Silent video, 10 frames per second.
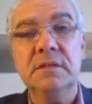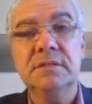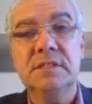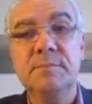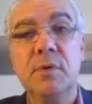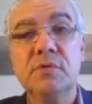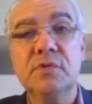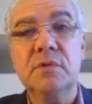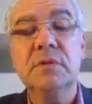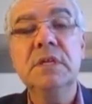
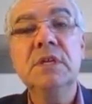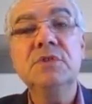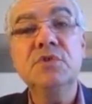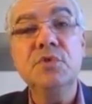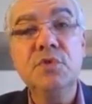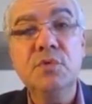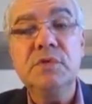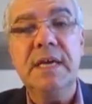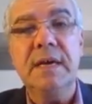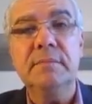disposal to
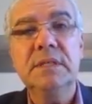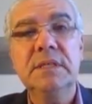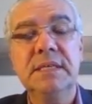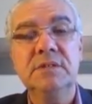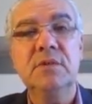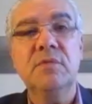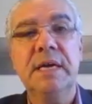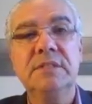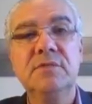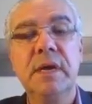use them in the
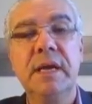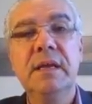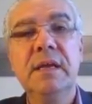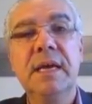right way.